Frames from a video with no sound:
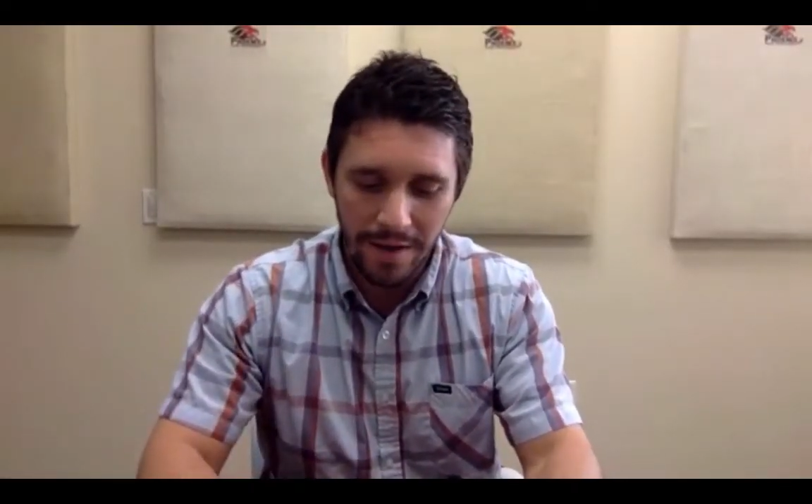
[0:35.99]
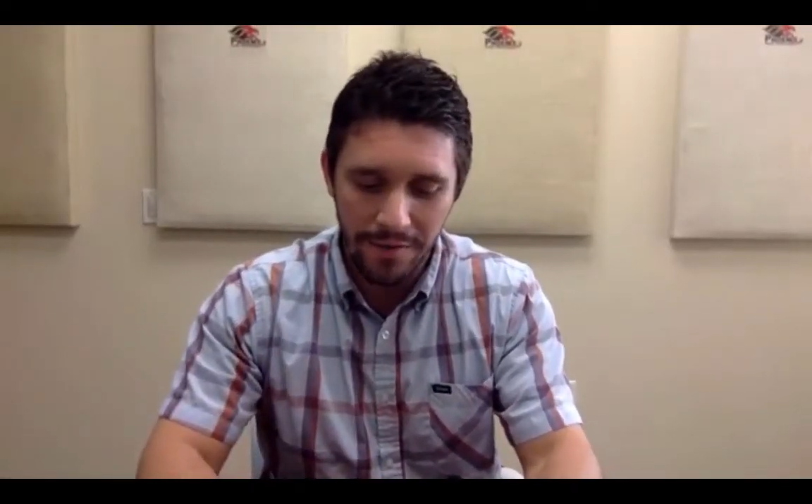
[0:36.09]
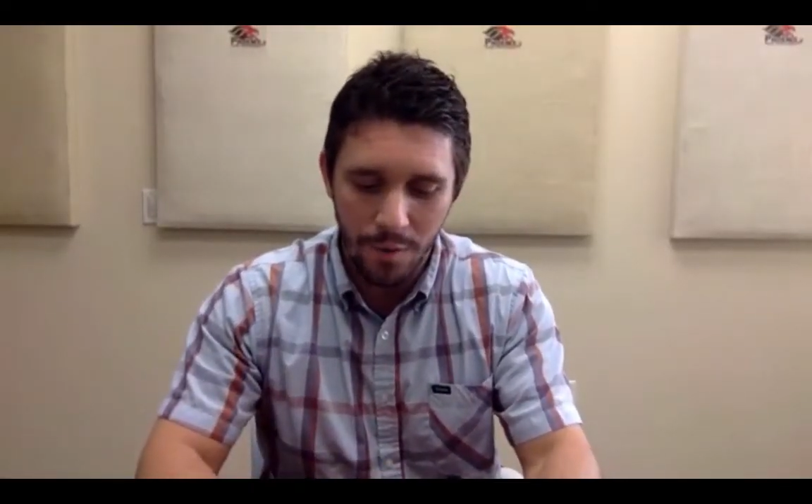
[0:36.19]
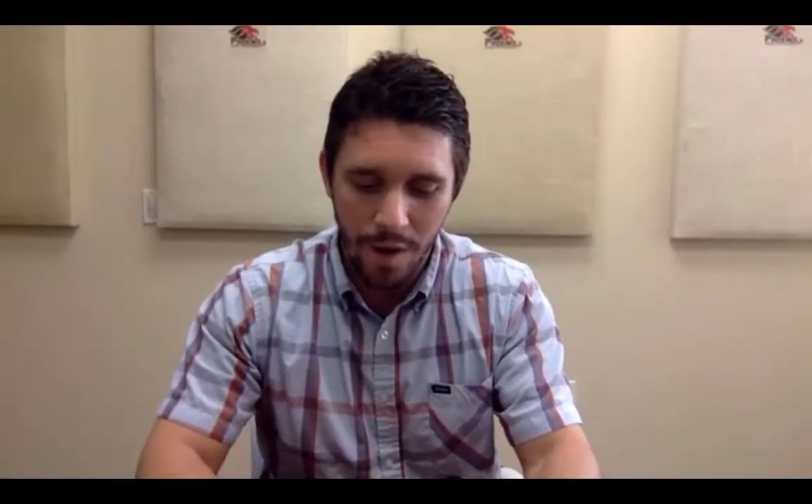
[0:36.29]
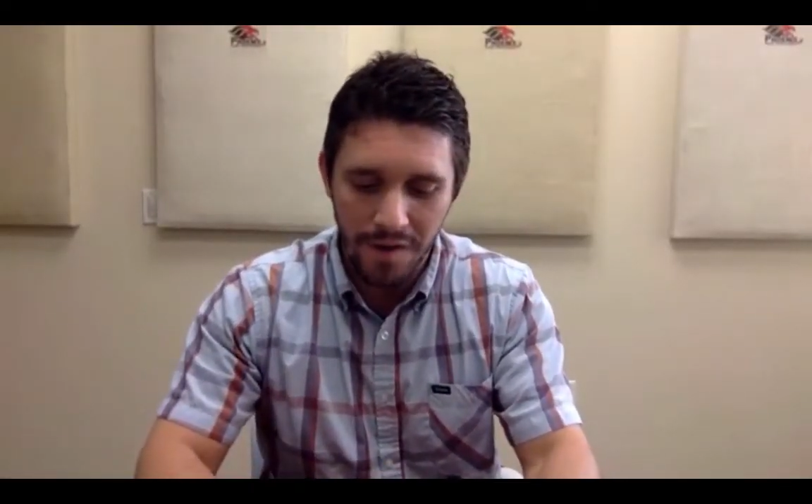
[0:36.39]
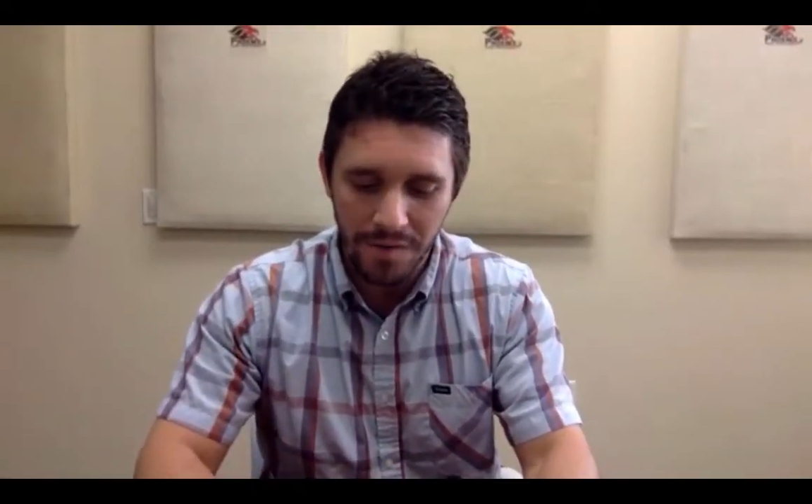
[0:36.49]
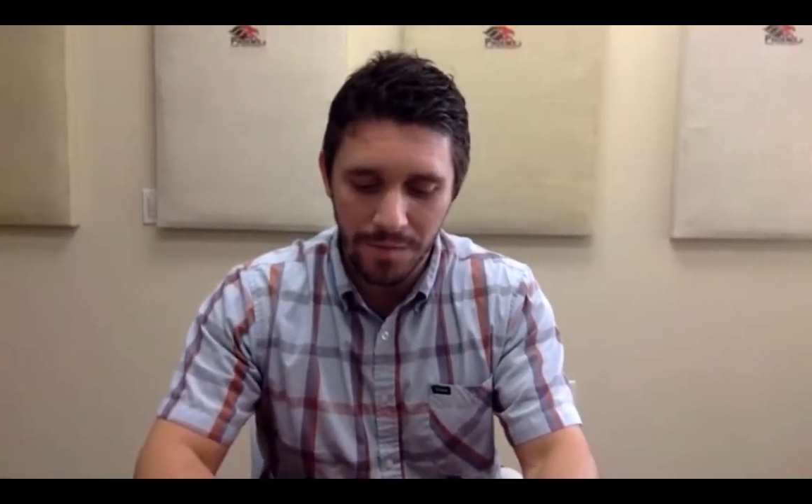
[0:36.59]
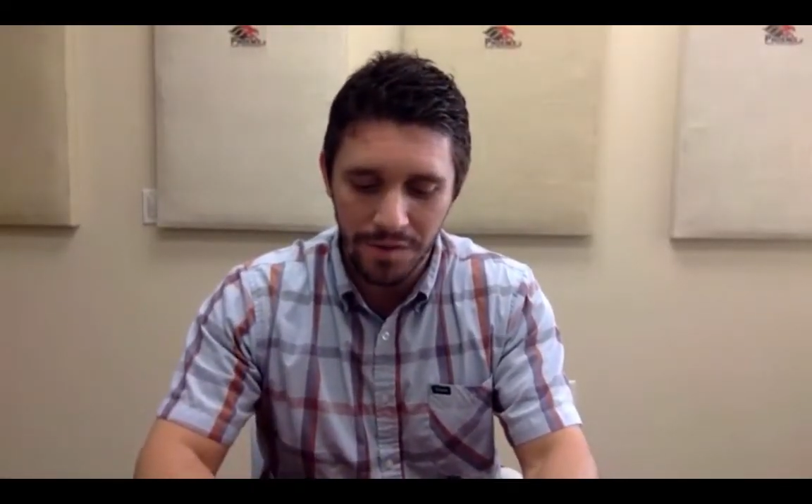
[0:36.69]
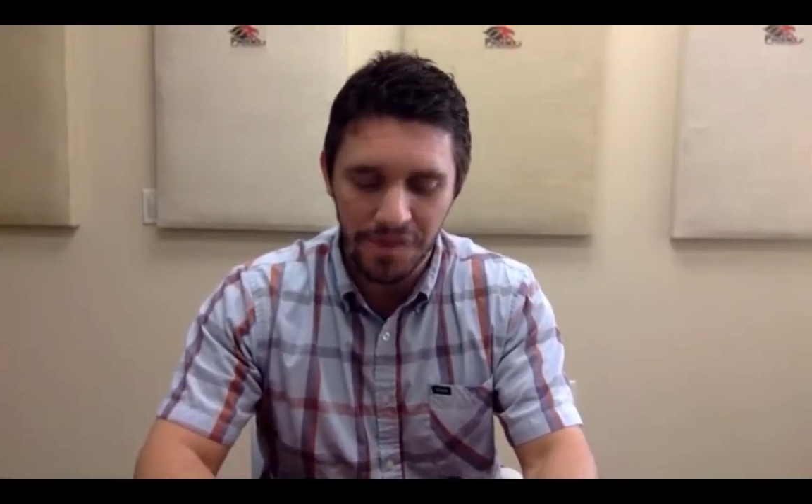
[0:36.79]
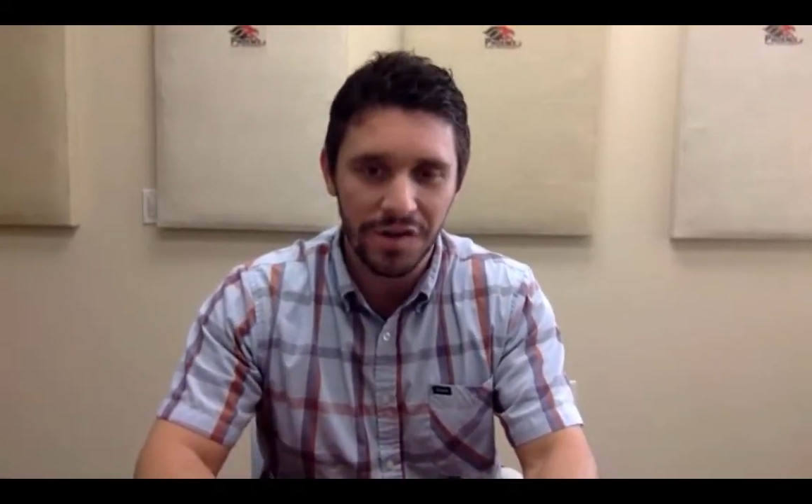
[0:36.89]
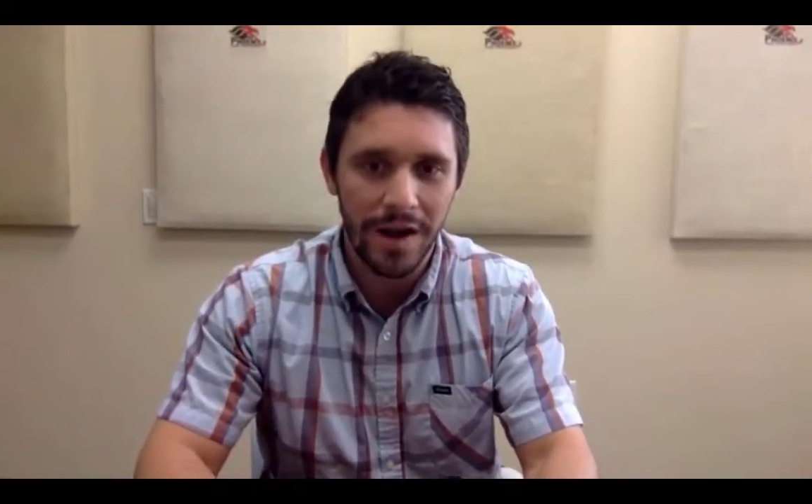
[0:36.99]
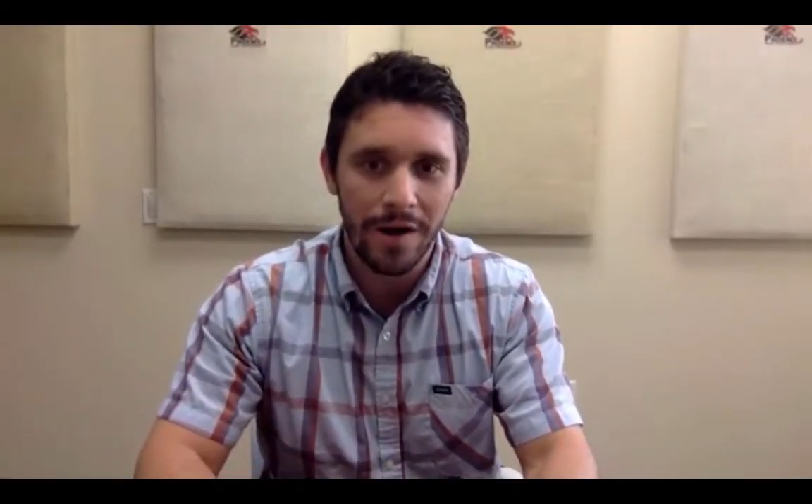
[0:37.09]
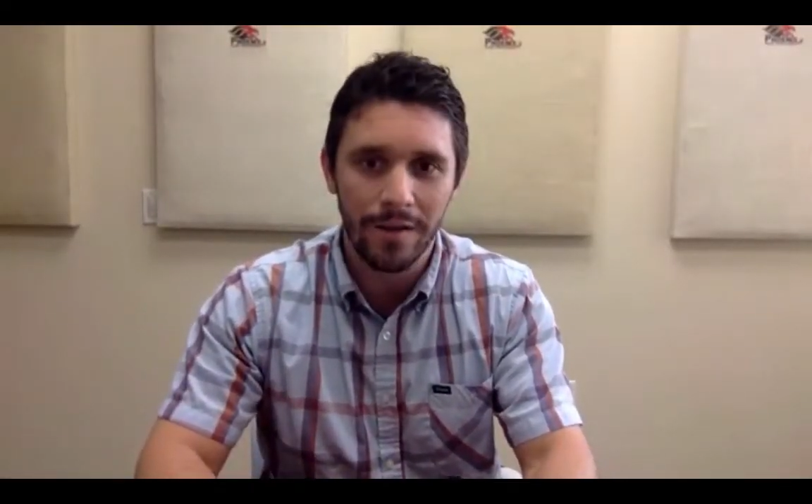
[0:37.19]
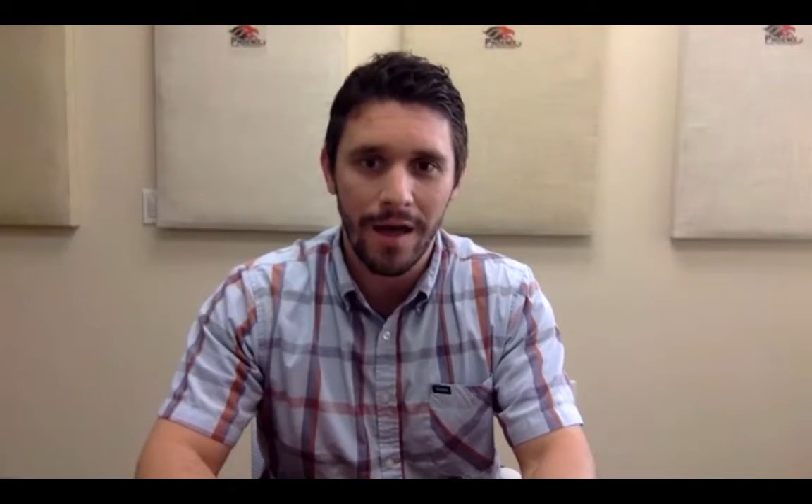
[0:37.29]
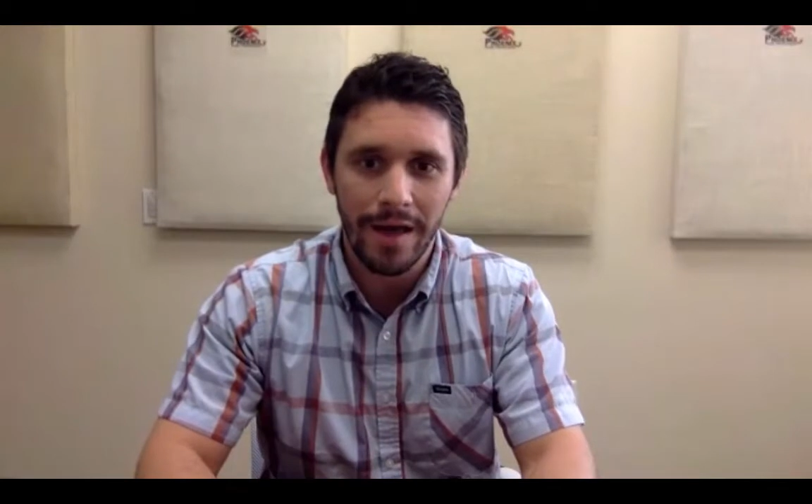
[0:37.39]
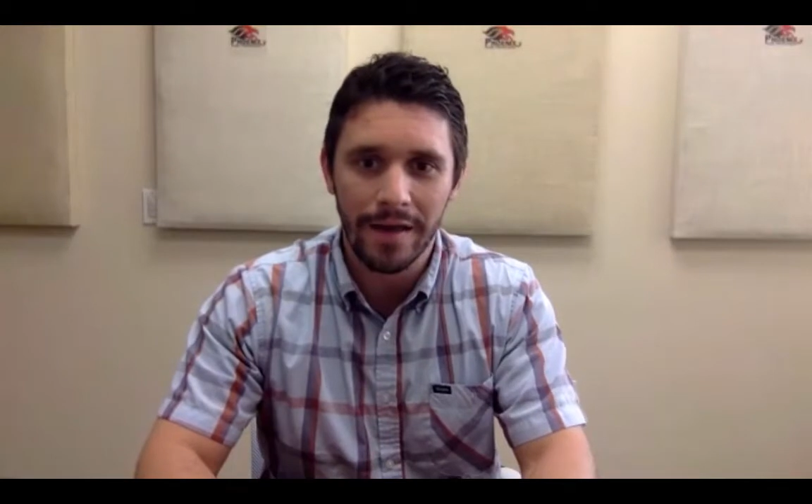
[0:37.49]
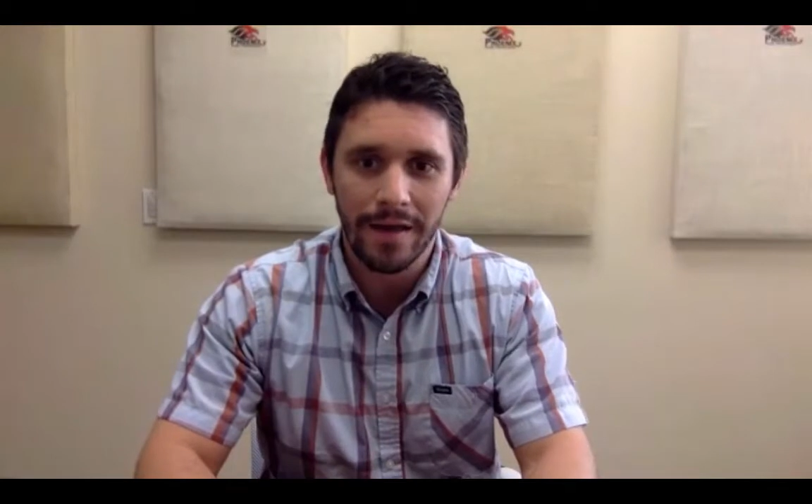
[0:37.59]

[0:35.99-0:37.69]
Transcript: out there watching, please share, like,